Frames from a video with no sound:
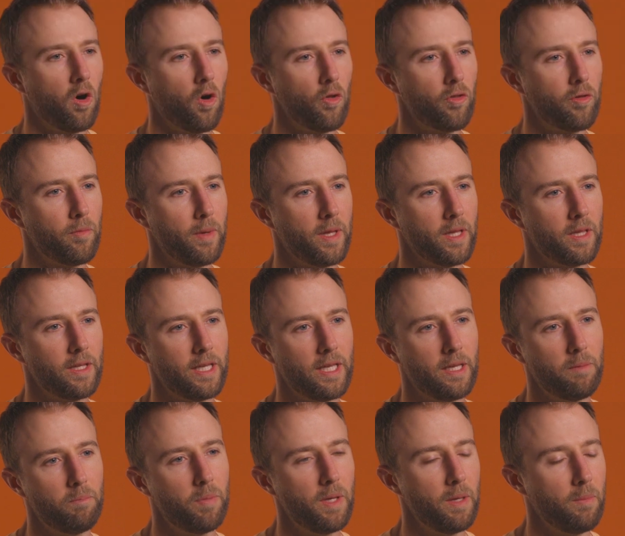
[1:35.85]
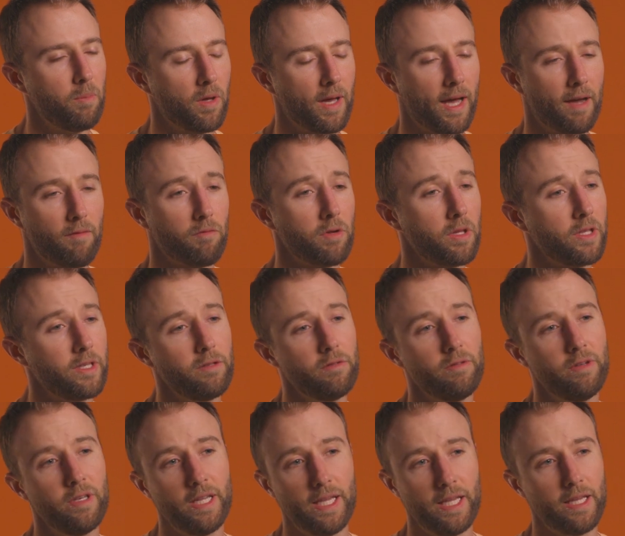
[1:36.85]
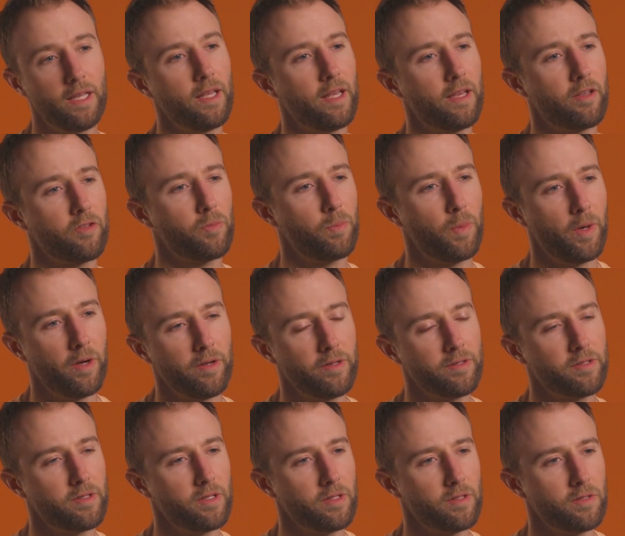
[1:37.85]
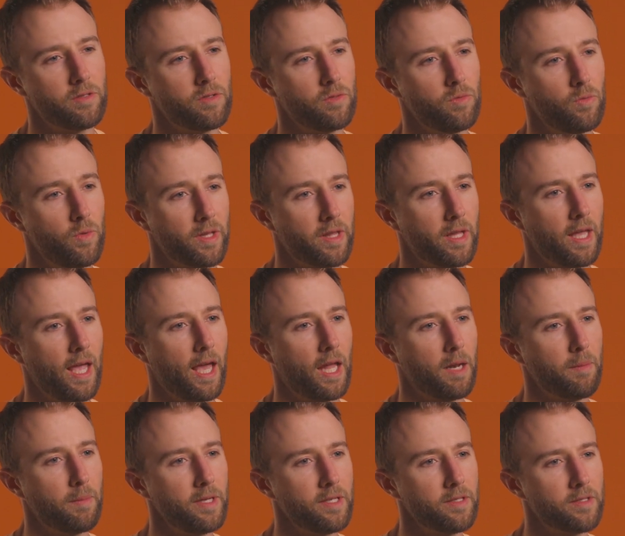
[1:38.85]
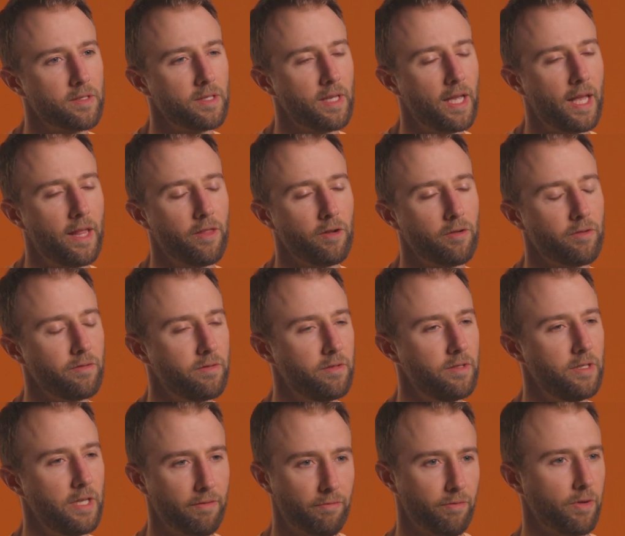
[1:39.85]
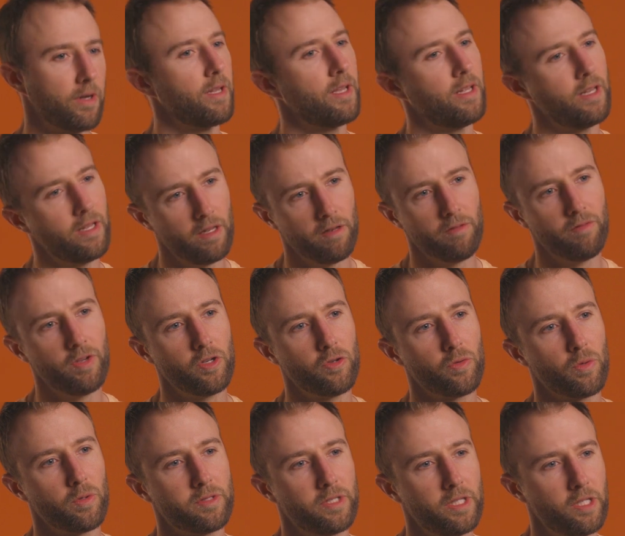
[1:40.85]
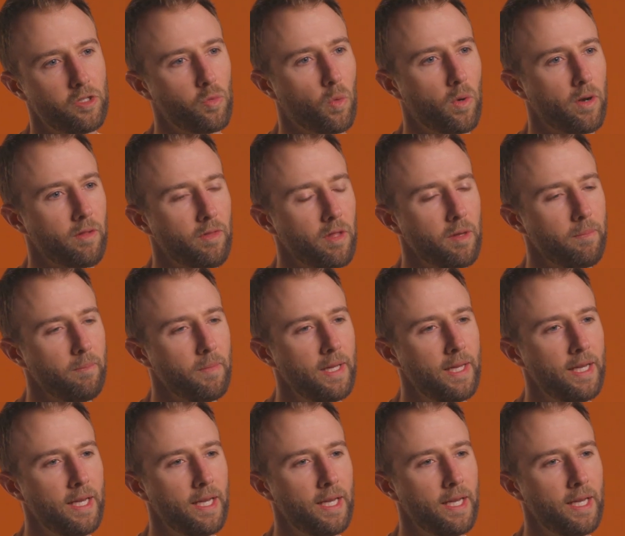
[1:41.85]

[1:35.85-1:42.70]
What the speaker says: Ultimately, people have really unique experiences with cannabis, and they're different and individual to each one of them.